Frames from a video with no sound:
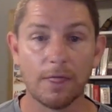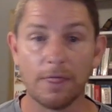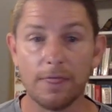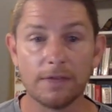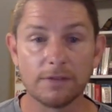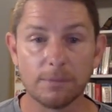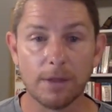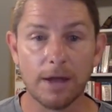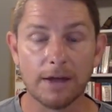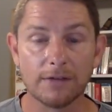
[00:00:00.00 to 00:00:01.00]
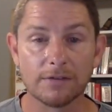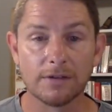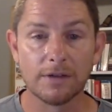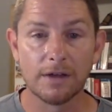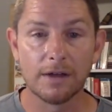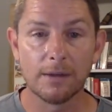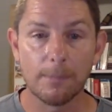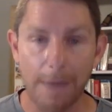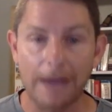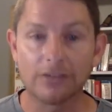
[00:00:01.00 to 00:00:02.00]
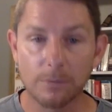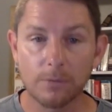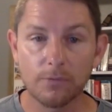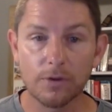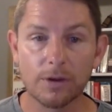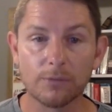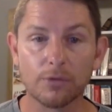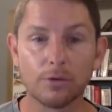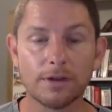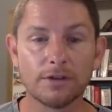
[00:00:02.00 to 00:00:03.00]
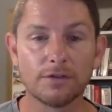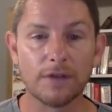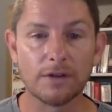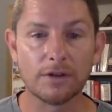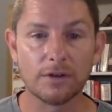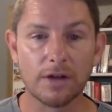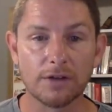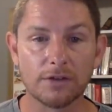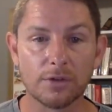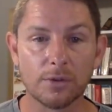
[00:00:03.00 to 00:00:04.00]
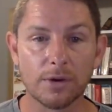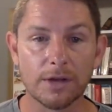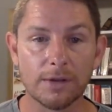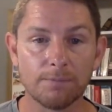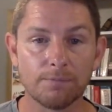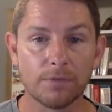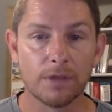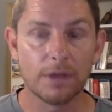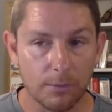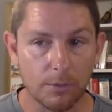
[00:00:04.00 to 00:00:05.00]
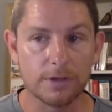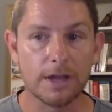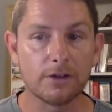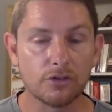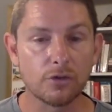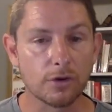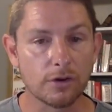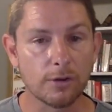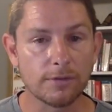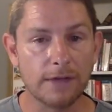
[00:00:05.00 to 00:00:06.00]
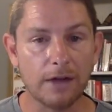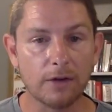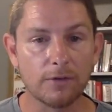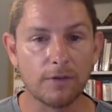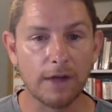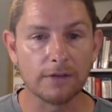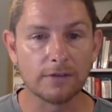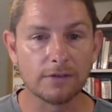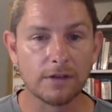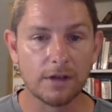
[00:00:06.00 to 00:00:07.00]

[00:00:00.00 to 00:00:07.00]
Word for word: this applies. Maximum freedom truly is found under God's authority. It will take short term sacrifice,